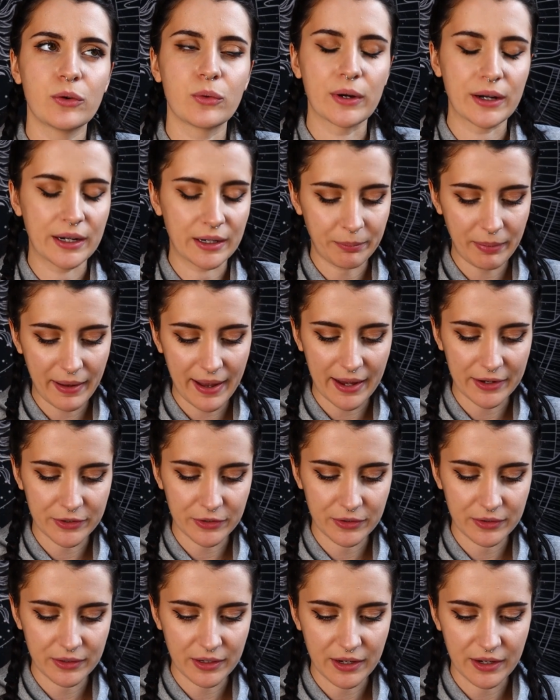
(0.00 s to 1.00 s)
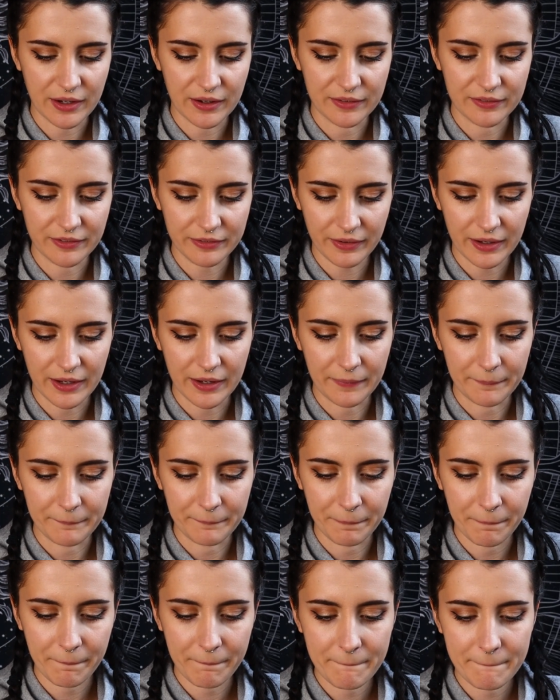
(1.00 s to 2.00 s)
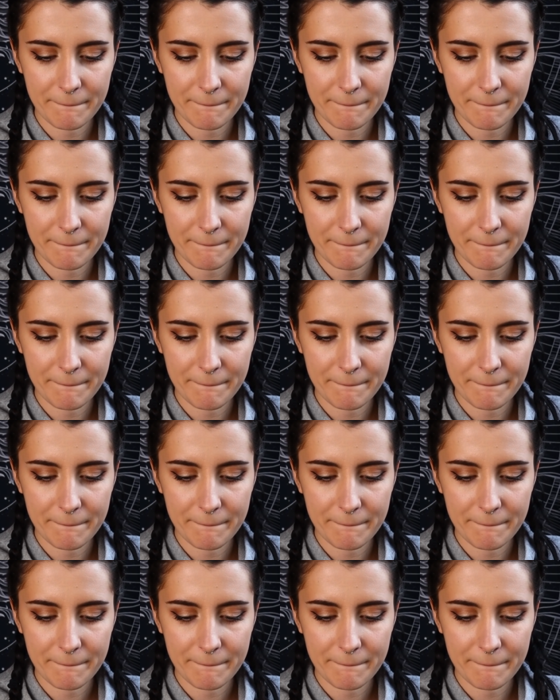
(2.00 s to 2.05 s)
or in a pattern of, um,